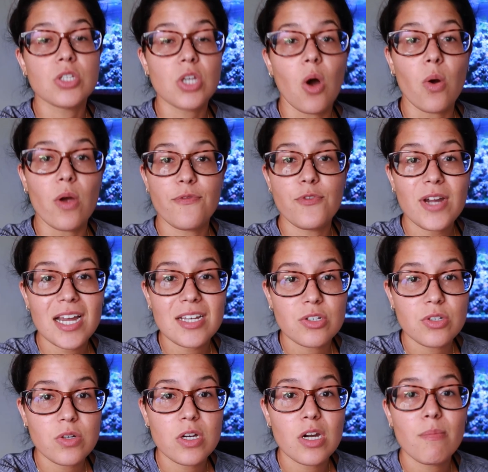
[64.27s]
So if you guys
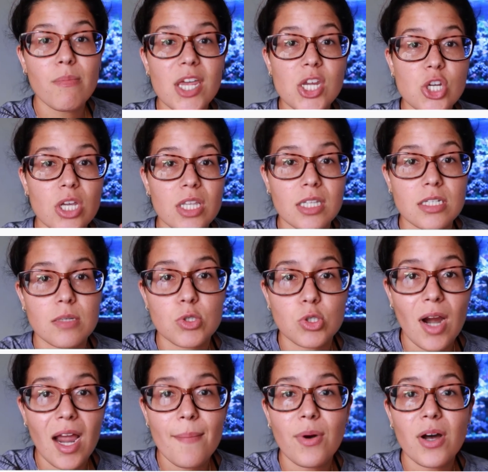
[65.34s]
are new here, make sure you hit the
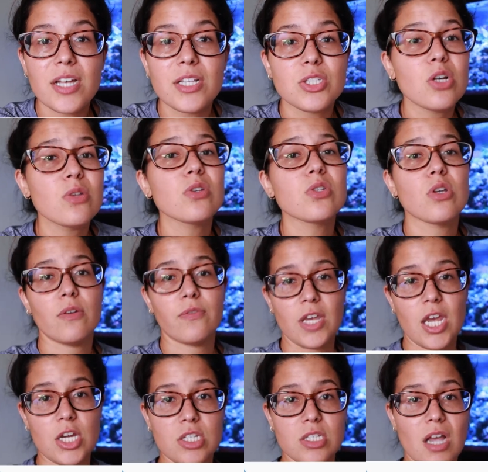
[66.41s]
subscribe button, turn those
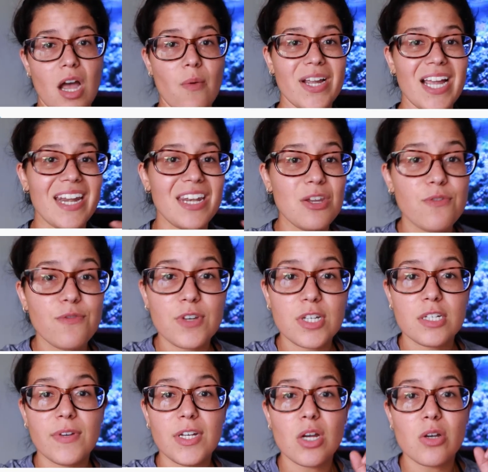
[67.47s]
notifications on. We got new
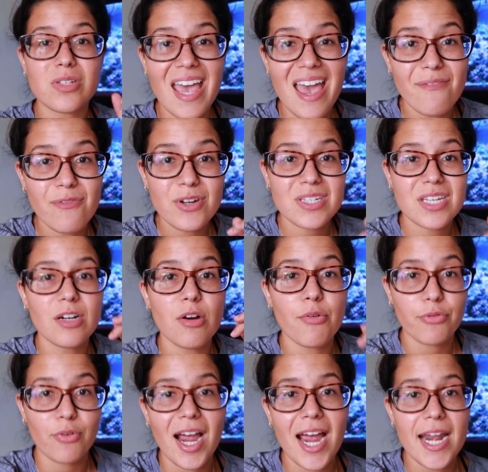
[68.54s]
fish videos every single
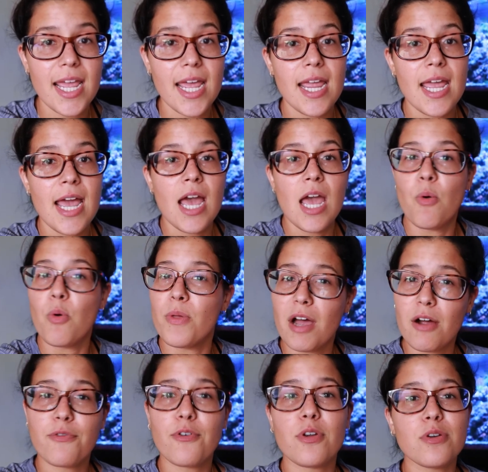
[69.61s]
Friday.
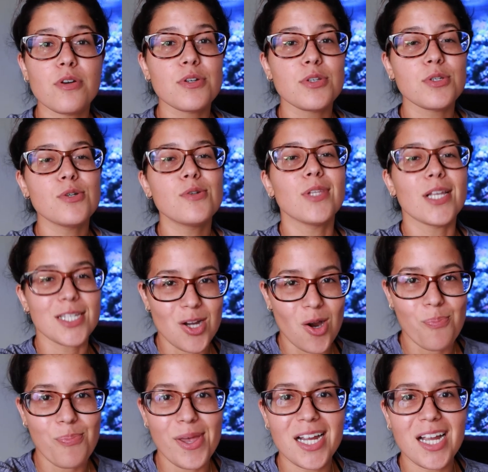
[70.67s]
Without further ado, let's
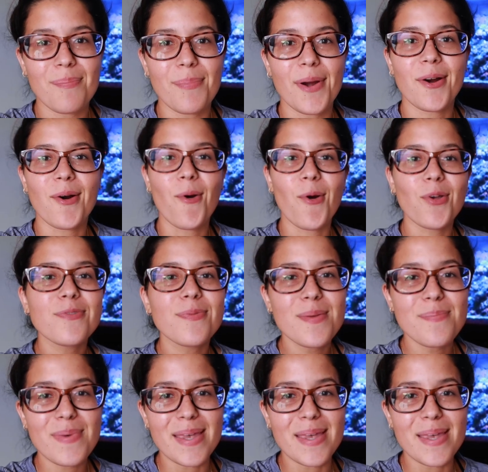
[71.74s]
go pick up our corals from the